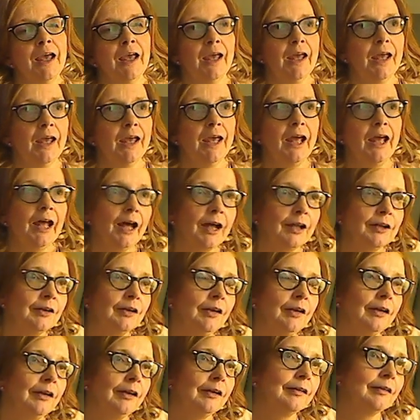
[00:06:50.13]

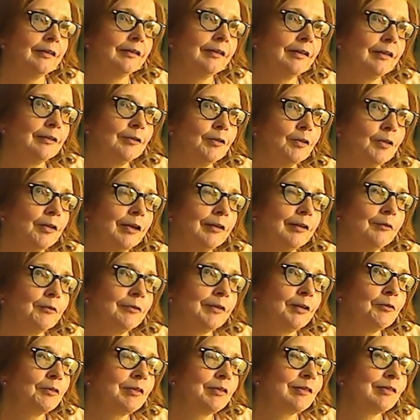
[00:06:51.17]
and there
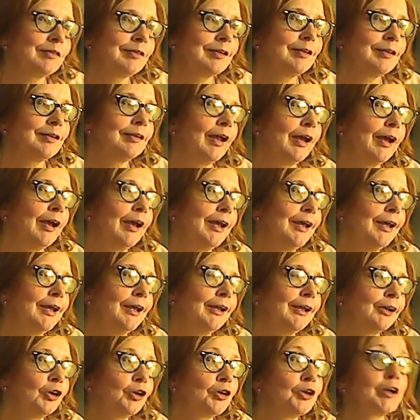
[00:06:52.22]
was still
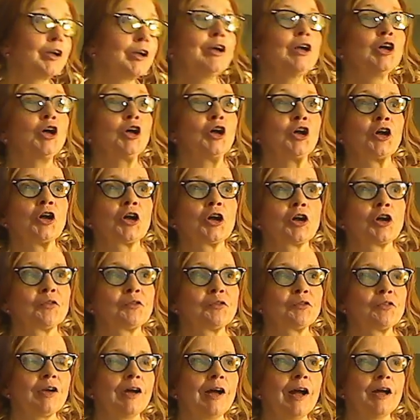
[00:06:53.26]
a learning
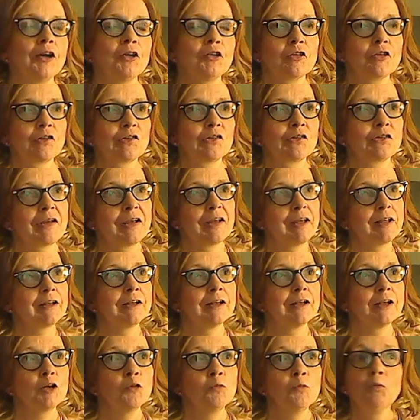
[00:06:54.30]
curve to
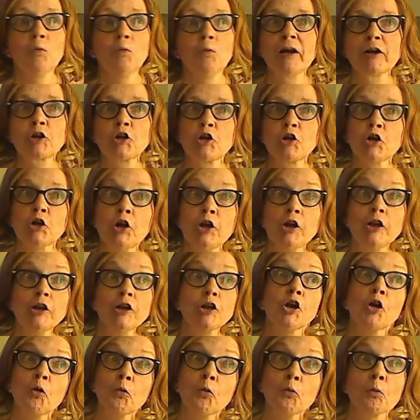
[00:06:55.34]
understanding what could
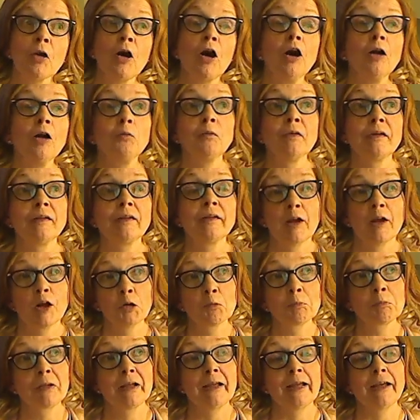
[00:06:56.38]
go wrong with
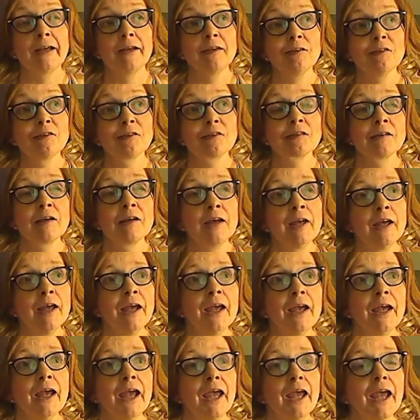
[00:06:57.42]
airplanes
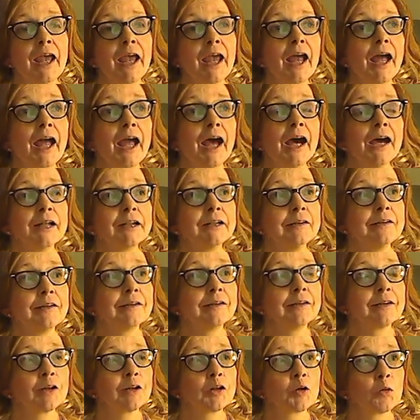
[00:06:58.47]

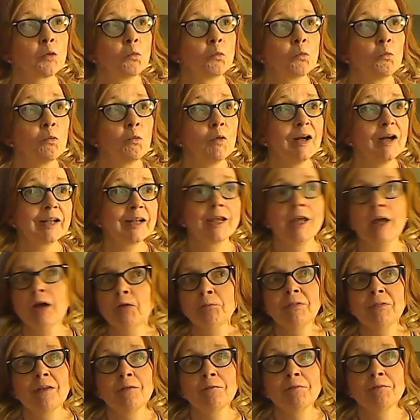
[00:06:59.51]
and what
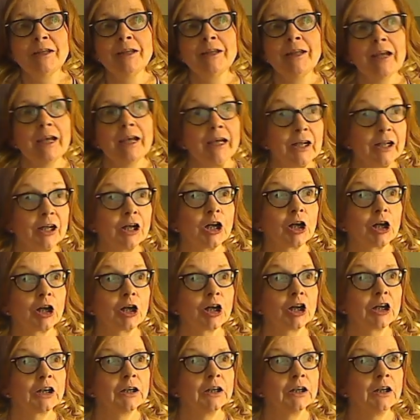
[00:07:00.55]
kept them in the
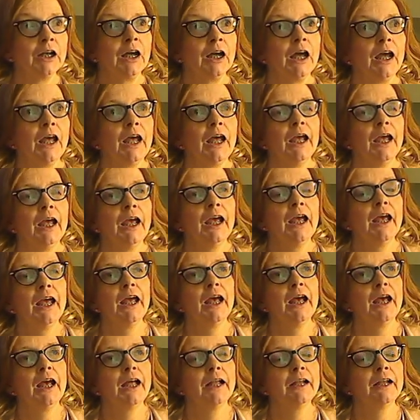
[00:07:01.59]
air.
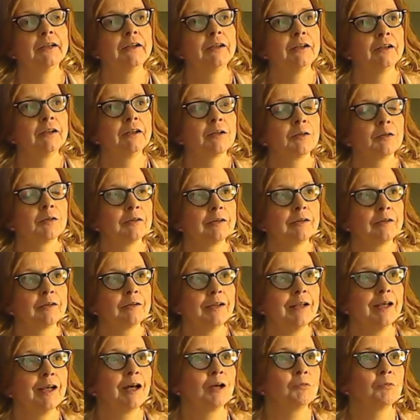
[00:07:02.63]
And
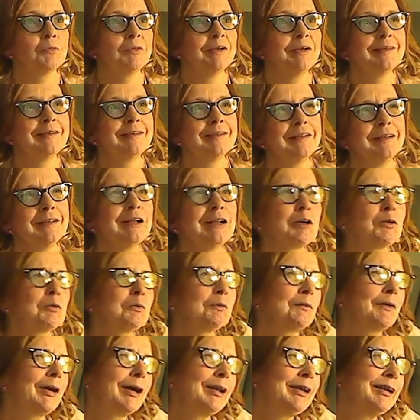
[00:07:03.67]
yeah, we didn't
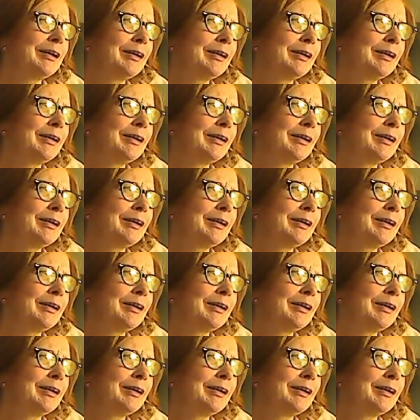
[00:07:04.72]
quite